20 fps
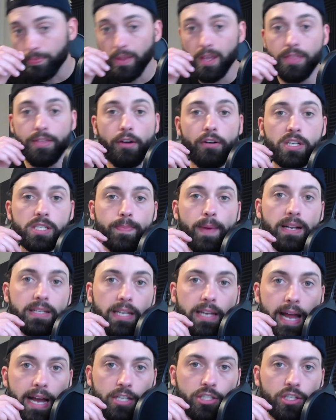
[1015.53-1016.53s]
they're
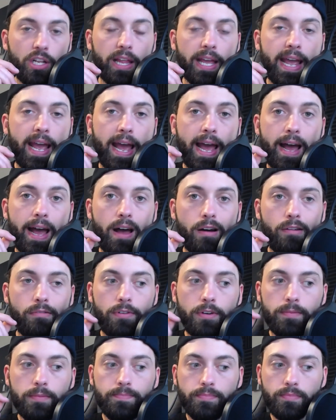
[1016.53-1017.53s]
expecting to actually have
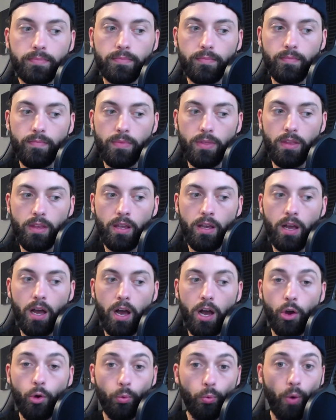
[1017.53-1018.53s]

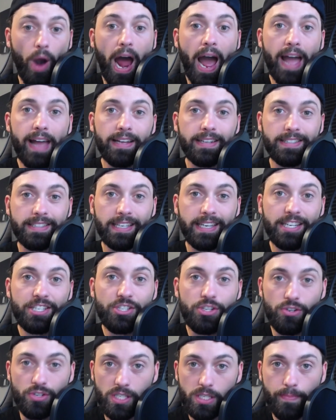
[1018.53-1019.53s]
rides
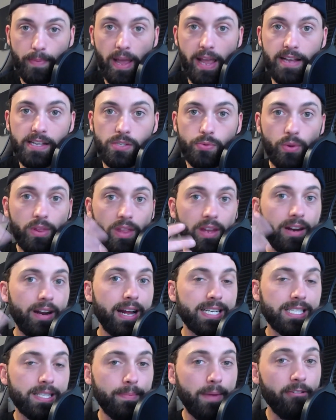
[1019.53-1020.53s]
into space within the
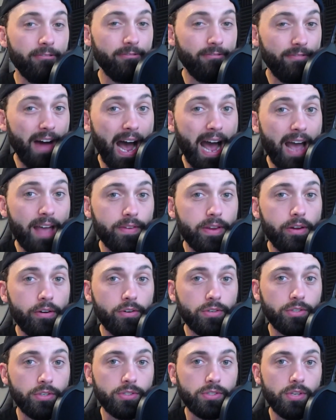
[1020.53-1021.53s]
next about 5
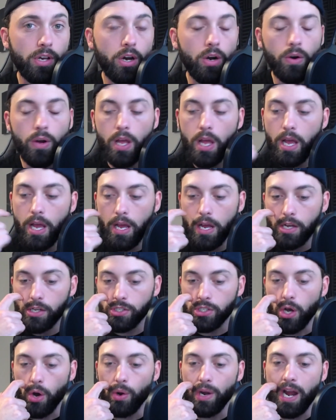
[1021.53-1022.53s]
years or so.
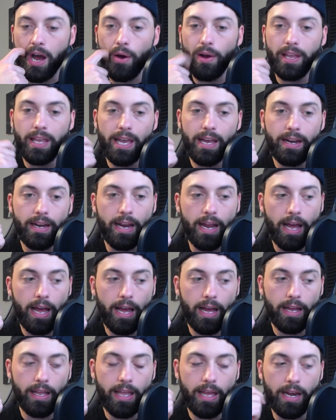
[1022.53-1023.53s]
So now, again,
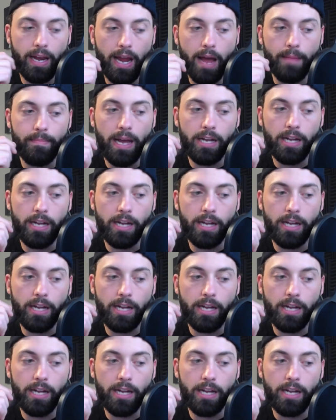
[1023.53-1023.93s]
I'm not